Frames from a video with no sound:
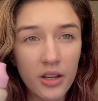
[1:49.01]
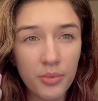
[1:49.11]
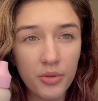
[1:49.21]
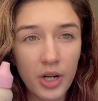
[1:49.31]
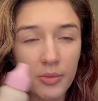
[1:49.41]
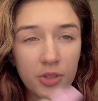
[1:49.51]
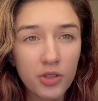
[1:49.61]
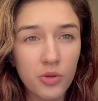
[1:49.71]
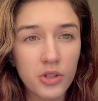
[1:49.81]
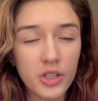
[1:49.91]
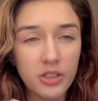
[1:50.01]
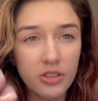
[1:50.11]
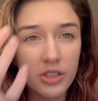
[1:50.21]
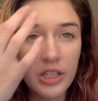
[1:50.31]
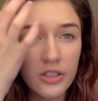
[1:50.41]
primer or a
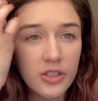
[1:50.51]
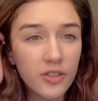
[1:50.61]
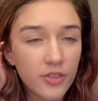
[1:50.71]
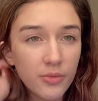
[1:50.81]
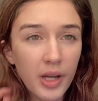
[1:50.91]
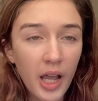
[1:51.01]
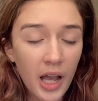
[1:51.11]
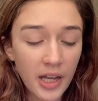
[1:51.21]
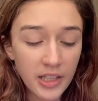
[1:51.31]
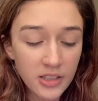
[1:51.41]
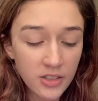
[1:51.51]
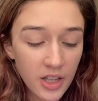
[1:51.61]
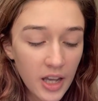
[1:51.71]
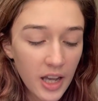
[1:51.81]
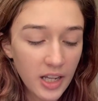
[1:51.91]
concealer for my eyes
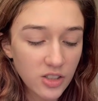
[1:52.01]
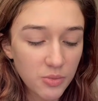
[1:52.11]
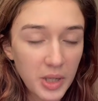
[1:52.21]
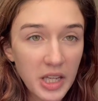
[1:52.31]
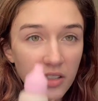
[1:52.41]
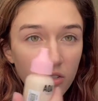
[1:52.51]
as a base.